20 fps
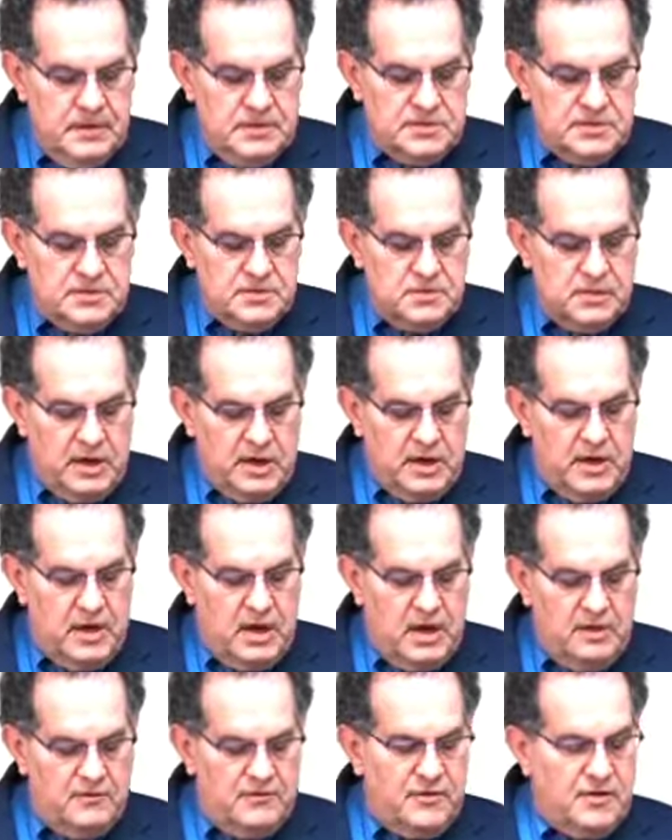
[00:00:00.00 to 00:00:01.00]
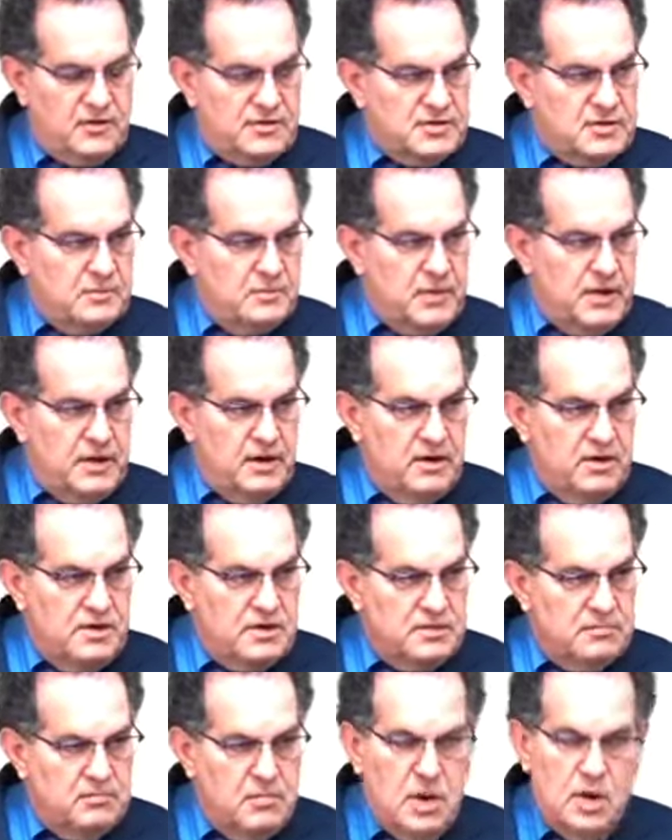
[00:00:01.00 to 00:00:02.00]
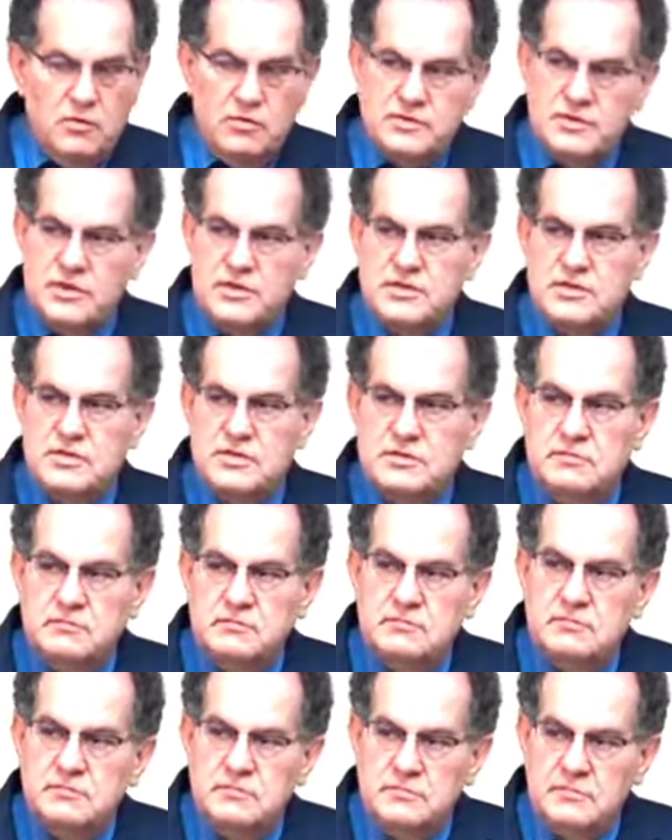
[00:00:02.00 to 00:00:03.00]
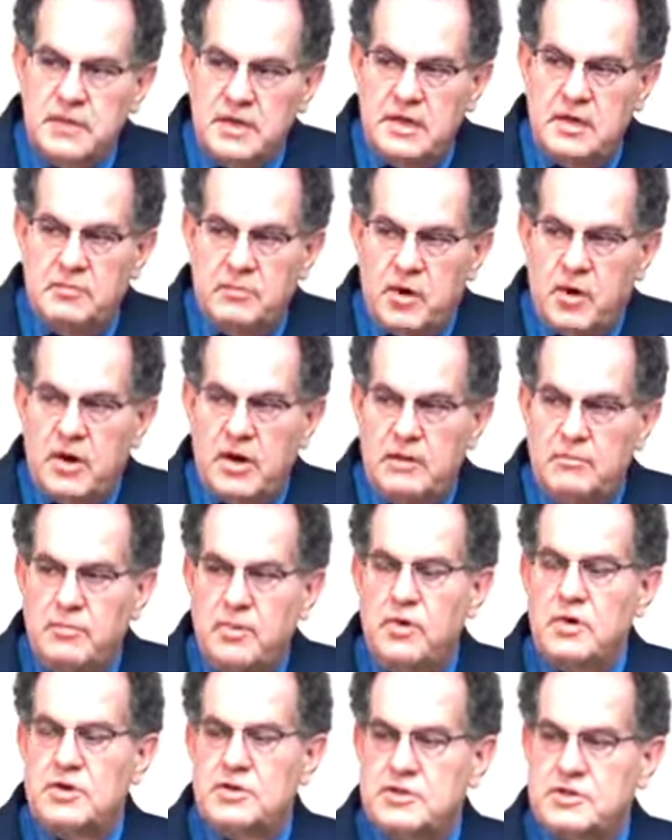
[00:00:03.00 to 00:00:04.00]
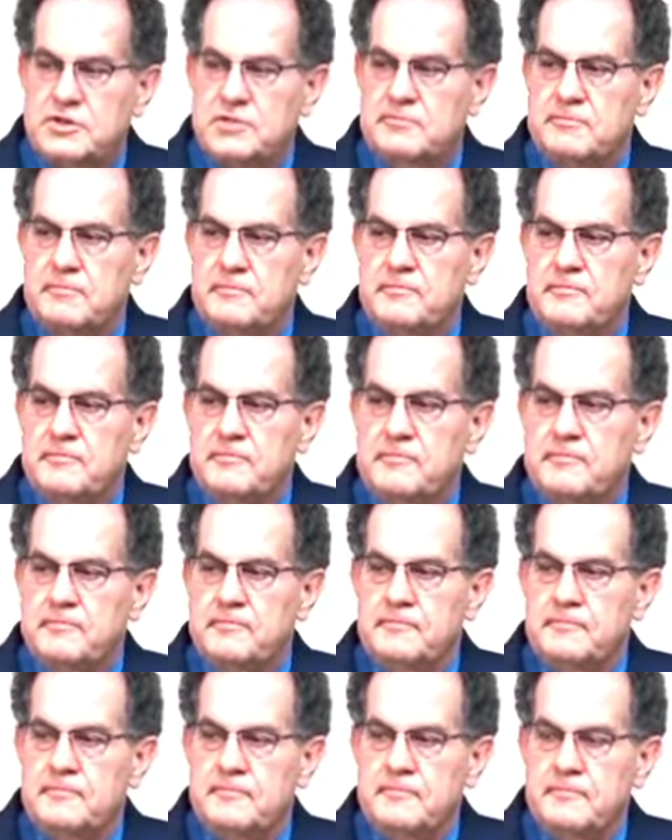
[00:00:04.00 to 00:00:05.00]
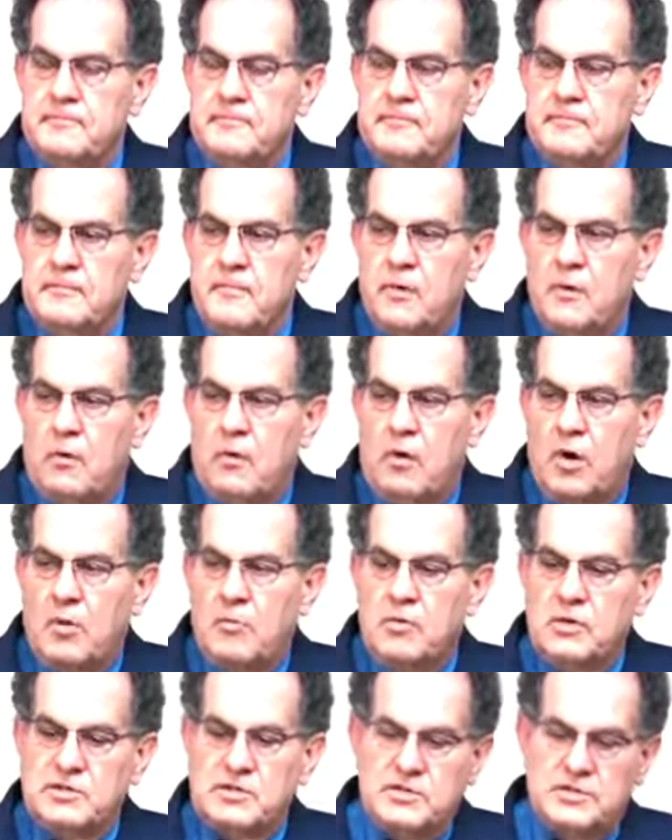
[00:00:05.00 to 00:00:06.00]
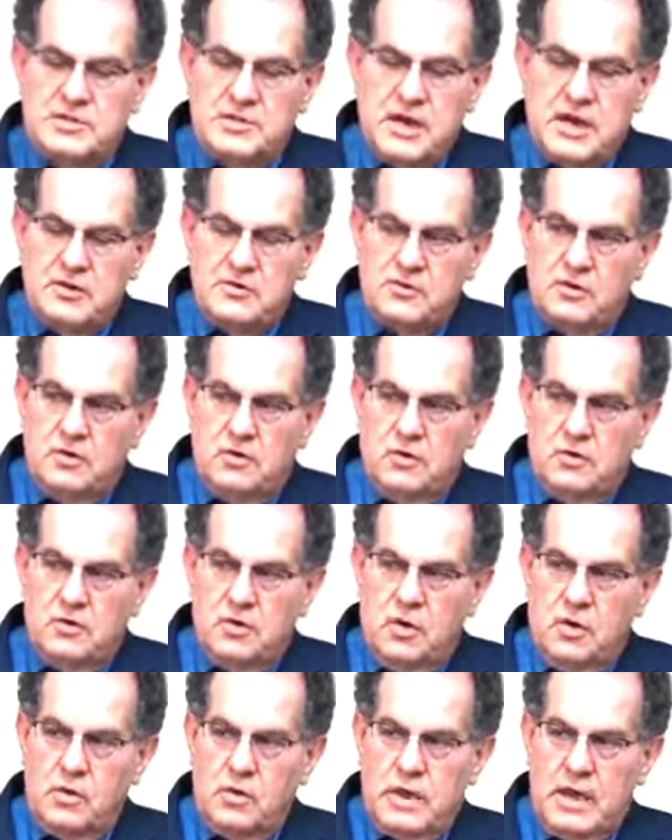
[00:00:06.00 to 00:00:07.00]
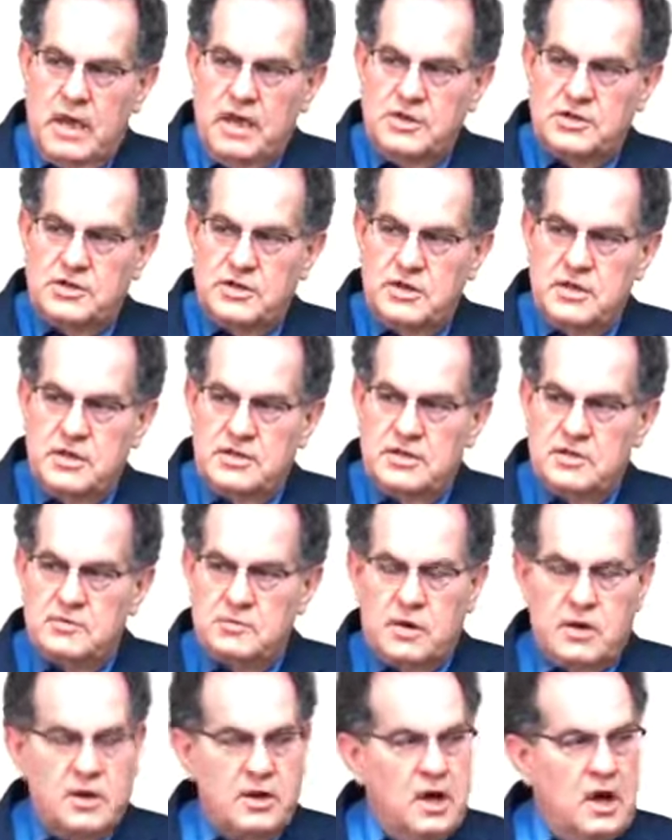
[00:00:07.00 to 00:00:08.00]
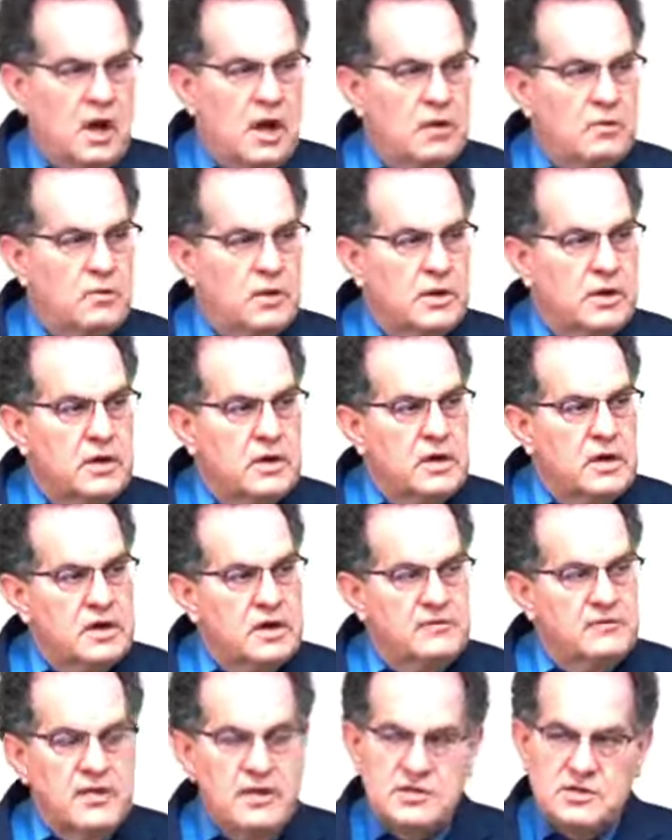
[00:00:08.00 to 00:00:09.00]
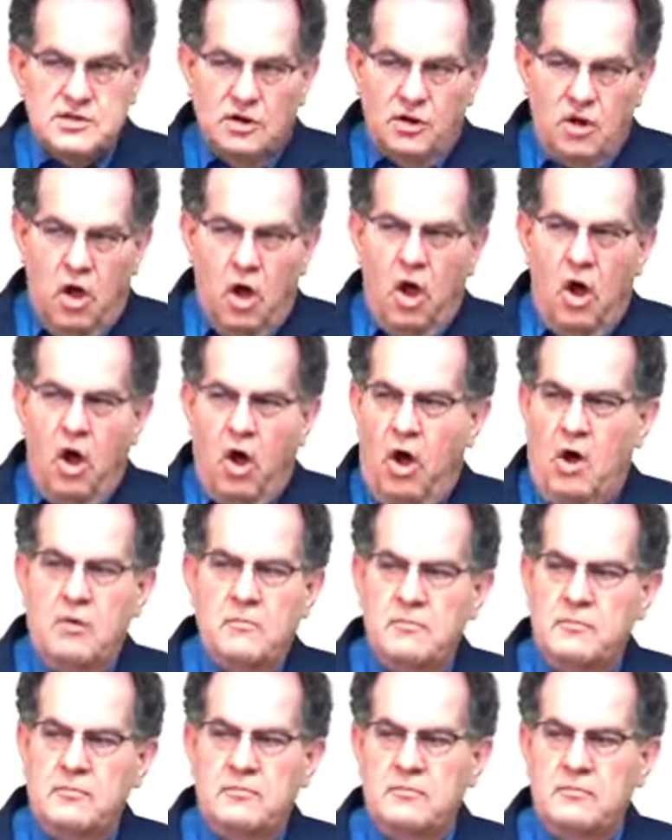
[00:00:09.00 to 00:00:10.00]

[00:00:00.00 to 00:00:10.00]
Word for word: This is where God first appeared to Moses in the burning bush or was a central location. This is where God would give his law.